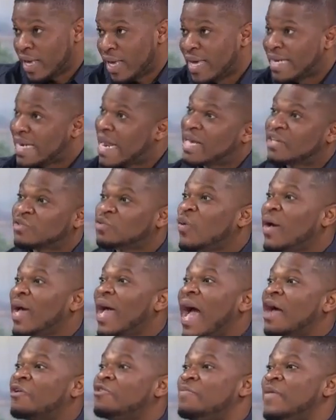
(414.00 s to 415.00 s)
That is where
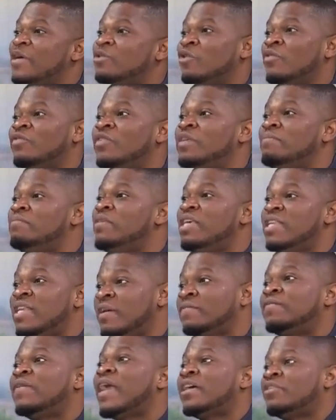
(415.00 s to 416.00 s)
arguments of he being a
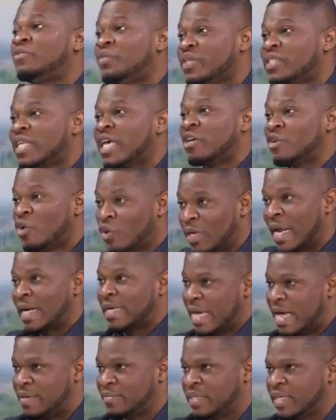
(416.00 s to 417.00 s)
flight risk and all that
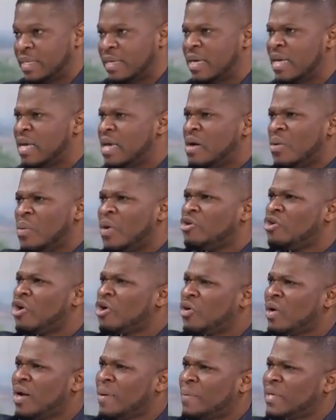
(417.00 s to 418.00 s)
comes in. Whether or
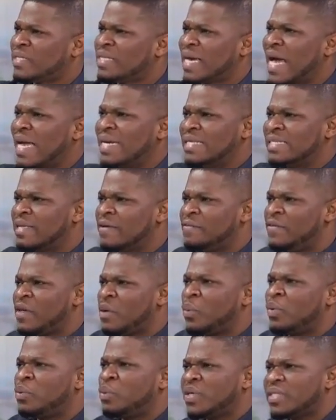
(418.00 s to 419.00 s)
not the person can interfere
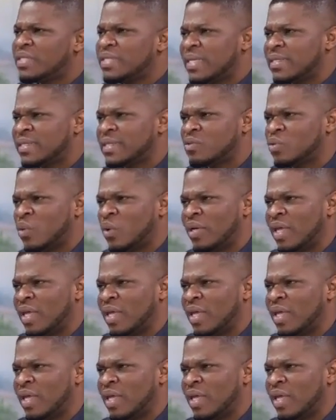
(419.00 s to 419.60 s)
with witnesses or the